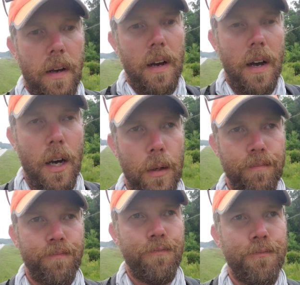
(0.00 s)
um,
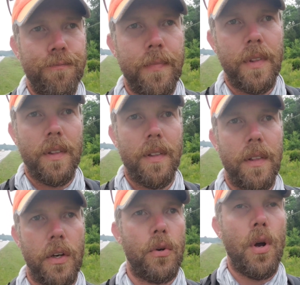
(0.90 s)

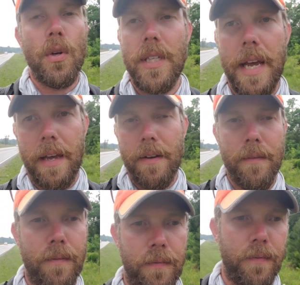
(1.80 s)
the Croatan
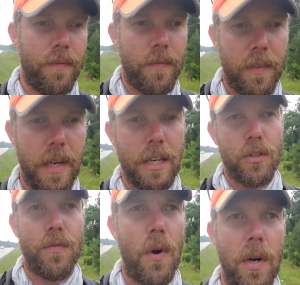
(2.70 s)

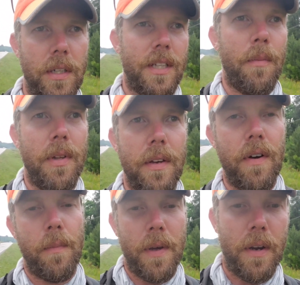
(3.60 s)
National Forest, I believe,
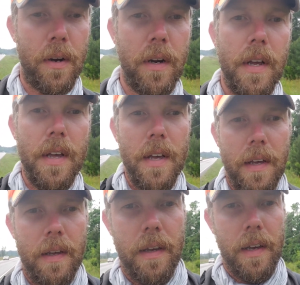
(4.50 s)
up here,
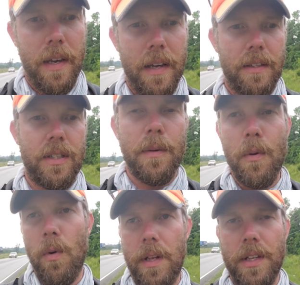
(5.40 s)
and sleep
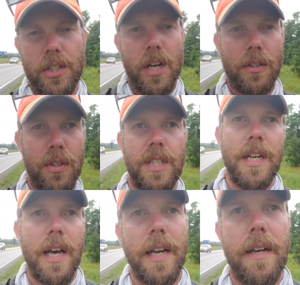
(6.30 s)
in one of the shelters
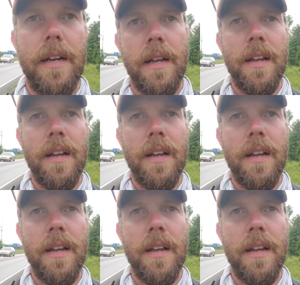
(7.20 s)
tonight.